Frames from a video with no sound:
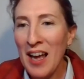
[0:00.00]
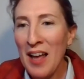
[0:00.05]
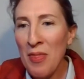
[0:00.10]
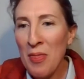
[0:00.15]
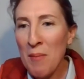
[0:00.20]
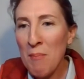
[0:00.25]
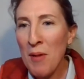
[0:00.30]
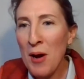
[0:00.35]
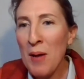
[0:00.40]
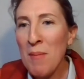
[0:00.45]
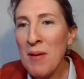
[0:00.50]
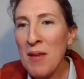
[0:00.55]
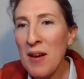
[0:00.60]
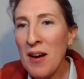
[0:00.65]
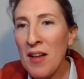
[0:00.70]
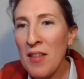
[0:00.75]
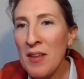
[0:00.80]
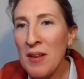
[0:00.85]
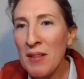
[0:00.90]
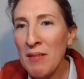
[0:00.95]
At the moment,
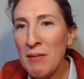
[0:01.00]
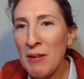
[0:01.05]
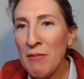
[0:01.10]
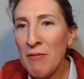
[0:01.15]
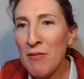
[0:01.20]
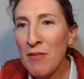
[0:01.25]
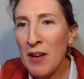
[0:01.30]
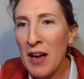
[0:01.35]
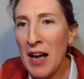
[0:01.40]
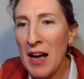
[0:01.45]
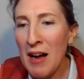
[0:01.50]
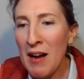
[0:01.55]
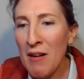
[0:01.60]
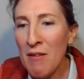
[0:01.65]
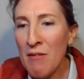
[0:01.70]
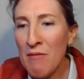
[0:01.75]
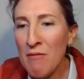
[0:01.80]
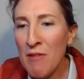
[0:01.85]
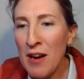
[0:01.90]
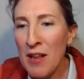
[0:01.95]
I think we've
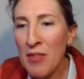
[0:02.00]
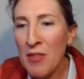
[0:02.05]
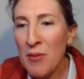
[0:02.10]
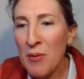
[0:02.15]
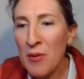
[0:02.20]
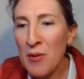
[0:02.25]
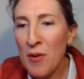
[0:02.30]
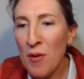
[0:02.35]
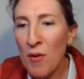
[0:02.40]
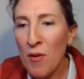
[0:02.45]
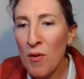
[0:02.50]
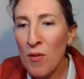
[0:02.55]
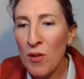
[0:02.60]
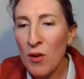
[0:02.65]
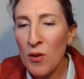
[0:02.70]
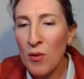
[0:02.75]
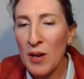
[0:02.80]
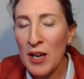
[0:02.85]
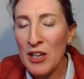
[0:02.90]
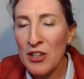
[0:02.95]
run through all
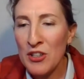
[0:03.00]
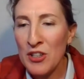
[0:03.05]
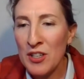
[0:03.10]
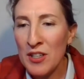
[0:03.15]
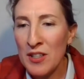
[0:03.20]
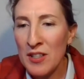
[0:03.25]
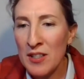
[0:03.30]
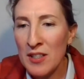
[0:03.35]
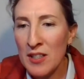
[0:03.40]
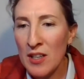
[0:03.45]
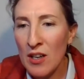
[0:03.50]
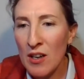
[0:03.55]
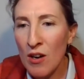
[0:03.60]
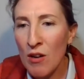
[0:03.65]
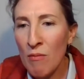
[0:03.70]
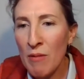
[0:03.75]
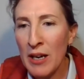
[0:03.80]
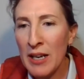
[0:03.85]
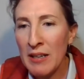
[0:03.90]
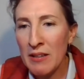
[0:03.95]
the questions.
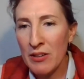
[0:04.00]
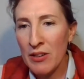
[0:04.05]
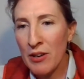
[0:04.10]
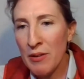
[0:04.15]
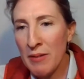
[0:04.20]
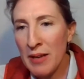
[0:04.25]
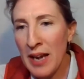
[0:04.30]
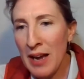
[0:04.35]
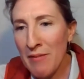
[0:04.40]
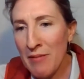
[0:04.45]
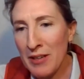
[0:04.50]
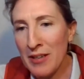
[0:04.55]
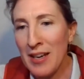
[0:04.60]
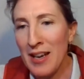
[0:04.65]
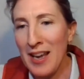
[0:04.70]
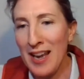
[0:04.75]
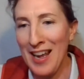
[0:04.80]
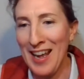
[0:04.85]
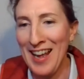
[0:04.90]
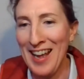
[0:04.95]
Oh, wait, no, we
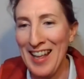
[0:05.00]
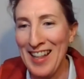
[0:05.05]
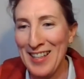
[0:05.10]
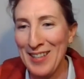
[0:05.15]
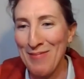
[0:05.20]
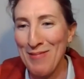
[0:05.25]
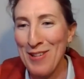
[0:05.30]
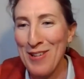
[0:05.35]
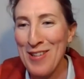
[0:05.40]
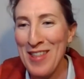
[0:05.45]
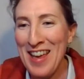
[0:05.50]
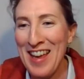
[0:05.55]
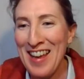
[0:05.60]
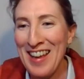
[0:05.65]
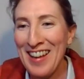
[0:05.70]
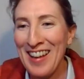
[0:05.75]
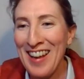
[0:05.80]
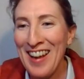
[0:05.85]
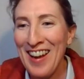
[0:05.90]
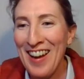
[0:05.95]
haven't. There's more
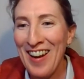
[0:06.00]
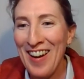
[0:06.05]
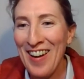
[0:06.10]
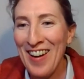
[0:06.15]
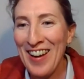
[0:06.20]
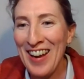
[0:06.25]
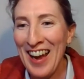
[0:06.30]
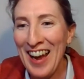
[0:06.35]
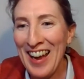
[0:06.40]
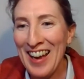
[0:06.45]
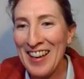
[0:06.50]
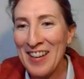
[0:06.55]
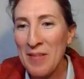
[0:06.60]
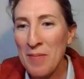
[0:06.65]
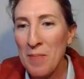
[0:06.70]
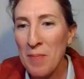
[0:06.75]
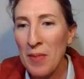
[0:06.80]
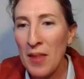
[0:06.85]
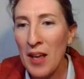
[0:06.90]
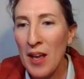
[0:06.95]
there. Okay.
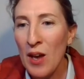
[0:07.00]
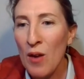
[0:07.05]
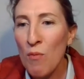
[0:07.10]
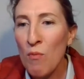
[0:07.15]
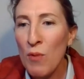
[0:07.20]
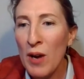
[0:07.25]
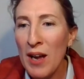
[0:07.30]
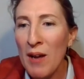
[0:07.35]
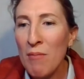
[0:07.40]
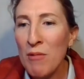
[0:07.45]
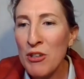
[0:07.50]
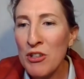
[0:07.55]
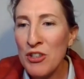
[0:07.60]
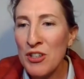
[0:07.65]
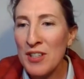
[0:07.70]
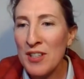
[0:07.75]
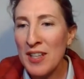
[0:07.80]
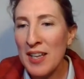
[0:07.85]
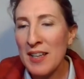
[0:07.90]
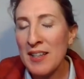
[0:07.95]
Where would
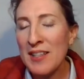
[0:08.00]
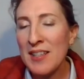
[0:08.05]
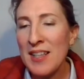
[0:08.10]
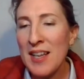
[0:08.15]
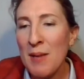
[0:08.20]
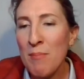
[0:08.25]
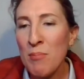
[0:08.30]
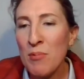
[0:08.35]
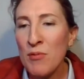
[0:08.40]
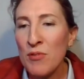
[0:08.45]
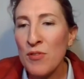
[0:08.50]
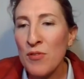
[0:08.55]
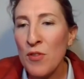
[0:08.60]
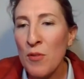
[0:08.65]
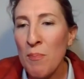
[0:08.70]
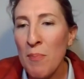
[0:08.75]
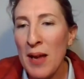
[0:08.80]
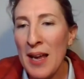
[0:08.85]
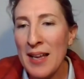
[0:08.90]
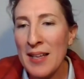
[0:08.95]
you send samples
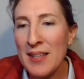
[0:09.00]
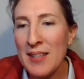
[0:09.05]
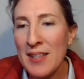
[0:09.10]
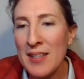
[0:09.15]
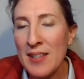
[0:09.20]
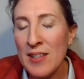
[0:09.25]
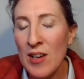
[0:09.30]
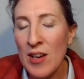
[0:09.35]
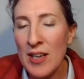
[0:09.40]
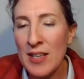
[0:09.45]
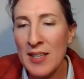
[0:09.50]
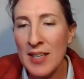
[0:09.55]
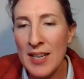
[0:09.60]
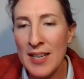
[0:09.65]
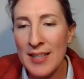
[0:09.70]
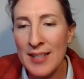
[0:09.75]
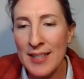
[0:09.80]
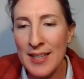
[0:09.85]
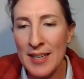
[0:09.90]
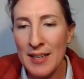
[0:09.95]
for pesticide
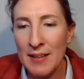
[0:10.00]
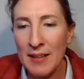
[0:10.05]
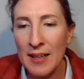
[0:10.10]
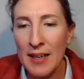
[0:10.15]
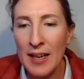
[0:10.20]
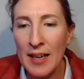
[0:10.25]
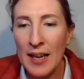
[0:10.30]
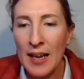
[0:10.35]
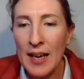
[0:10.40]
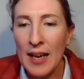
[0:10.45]
testing?